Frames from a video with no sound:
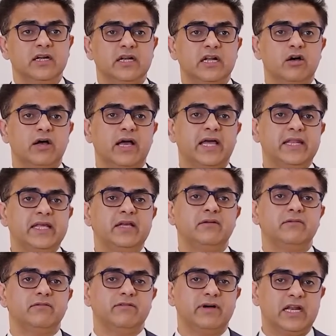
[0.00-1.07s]
Now
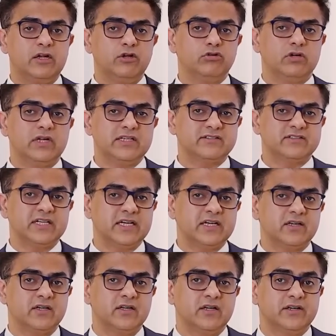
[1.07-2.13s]
any value less
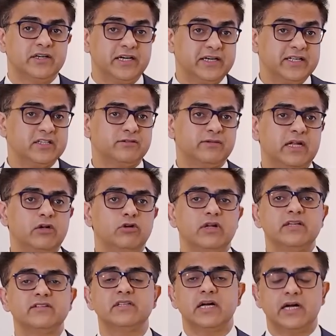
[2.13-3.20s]
than TDS value
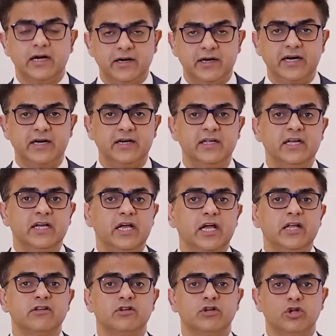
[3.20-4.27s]
less than 100
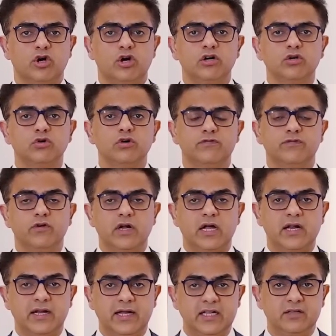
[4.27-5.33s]
is not good for
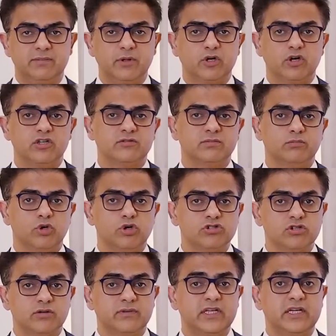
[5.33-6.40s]
our health, because
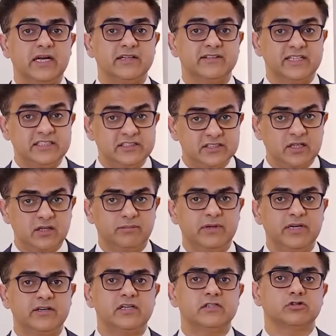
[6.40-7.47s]
most of the essential
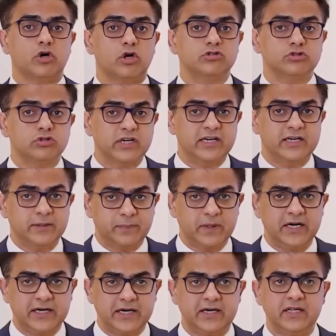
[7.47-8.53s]
minerals also get
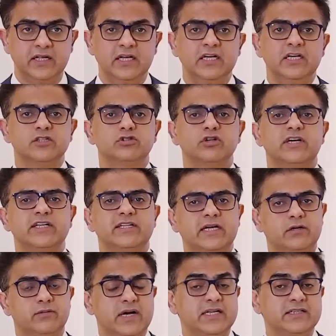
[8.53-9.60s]
depleted. So it is
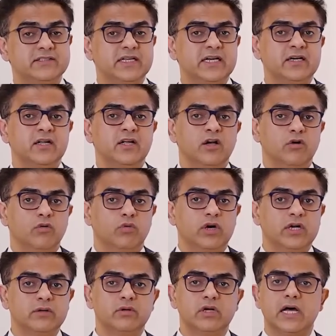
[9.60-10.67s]
advised that
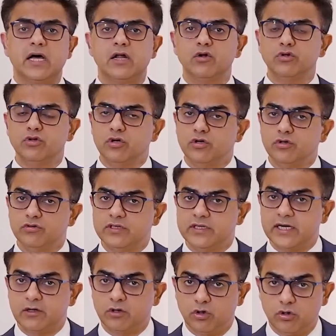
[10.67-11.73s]
whatever RO you are using
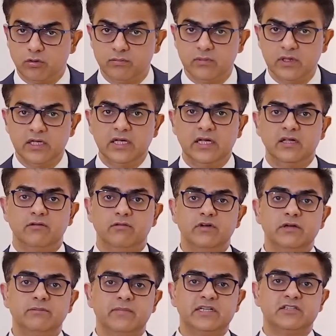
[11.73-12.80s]
at home,
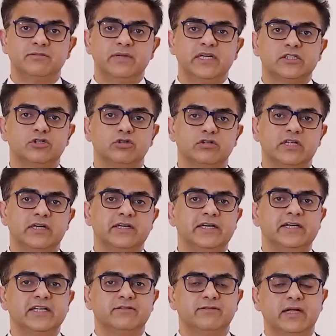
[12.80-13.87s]
we must make sure the
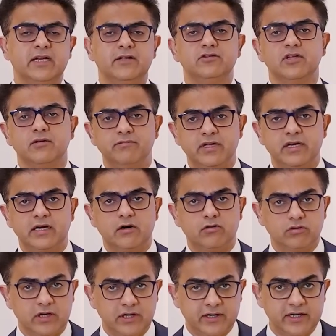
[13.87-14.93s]
TDS value is somewhere around
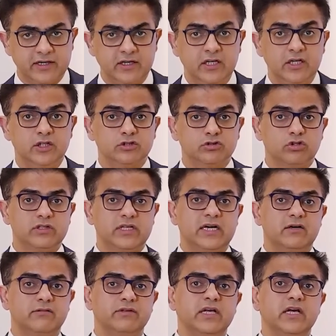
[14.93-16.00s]
100, so
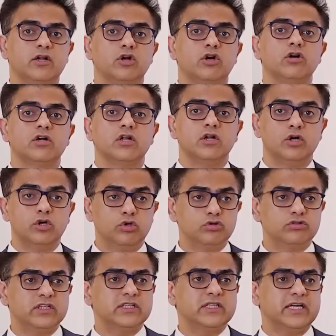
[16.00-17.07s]
that we are not
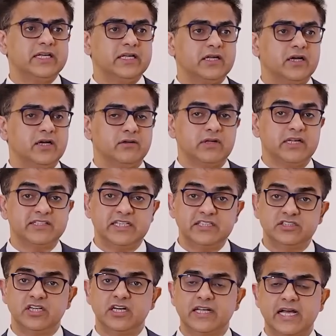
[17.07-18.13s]
losing the
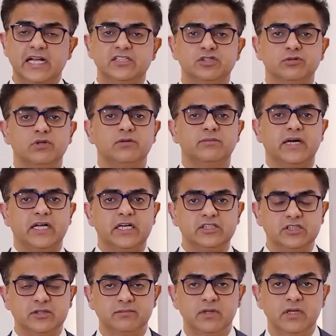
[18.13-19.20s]
essential calcium and
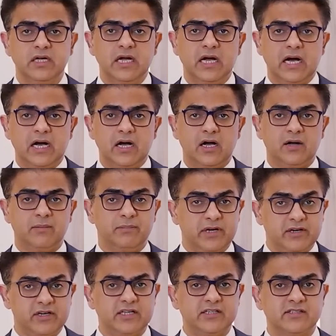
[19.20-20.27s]
magnesium
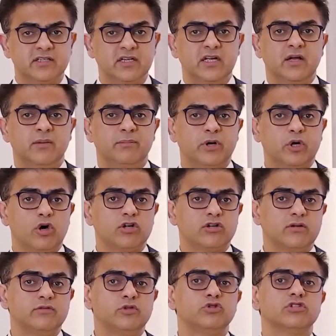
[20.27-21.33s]
minerals because
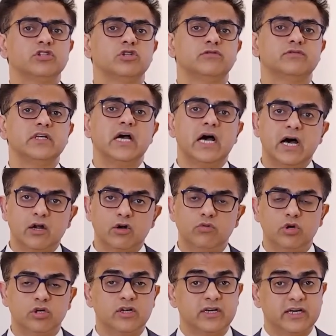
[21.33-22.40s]
of usage of the RO
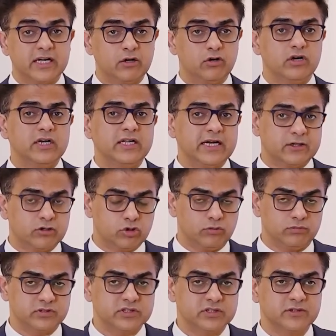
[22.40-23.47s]
water regularly at
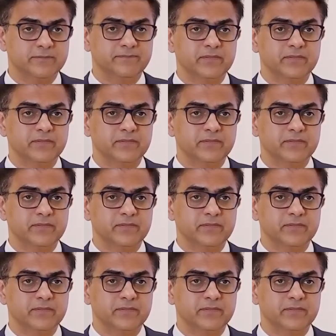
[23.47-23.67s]
homes.